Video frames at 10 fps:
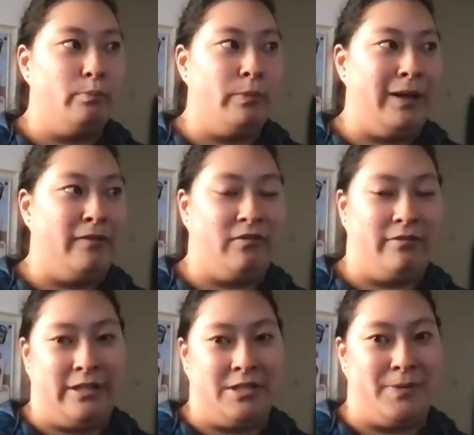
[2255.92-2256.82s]

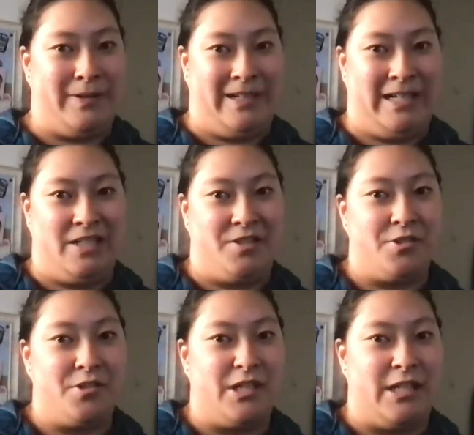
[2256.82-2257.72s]
powerful
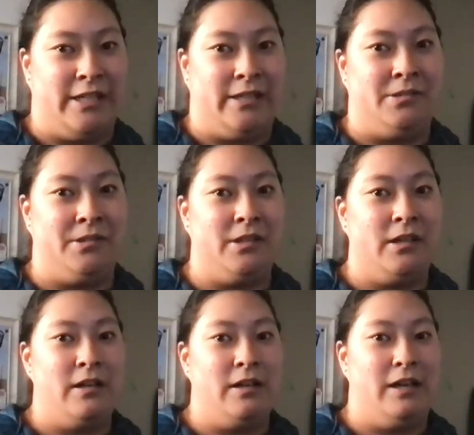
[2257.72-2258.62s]
experience. And
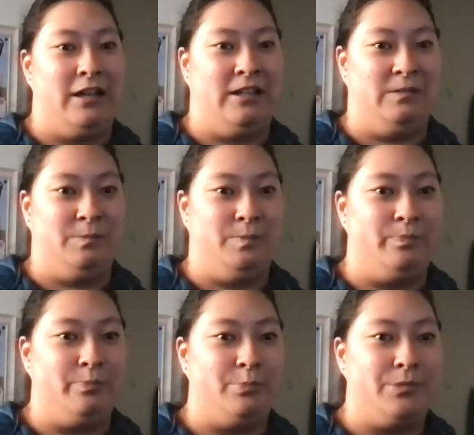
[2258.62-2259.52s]
um
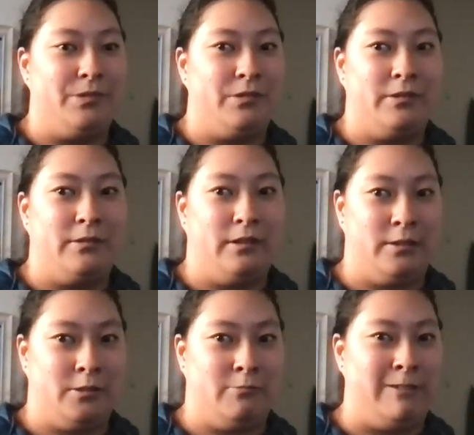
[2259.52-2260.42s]

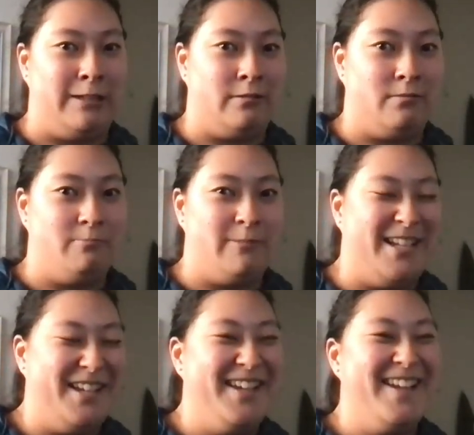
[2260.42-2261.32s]
also we don't
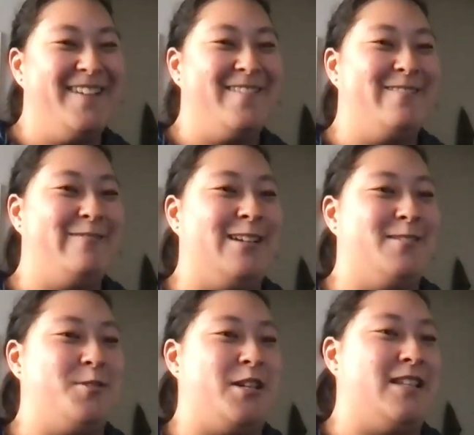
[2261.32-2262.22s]
we
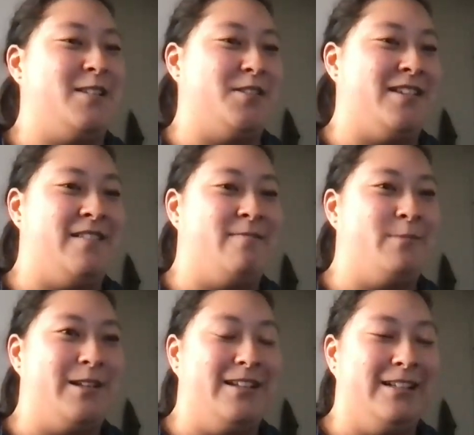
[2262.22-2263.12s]
don't say this enough,
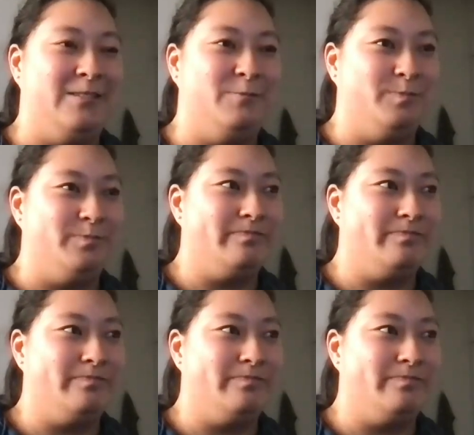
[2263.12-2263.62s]
but um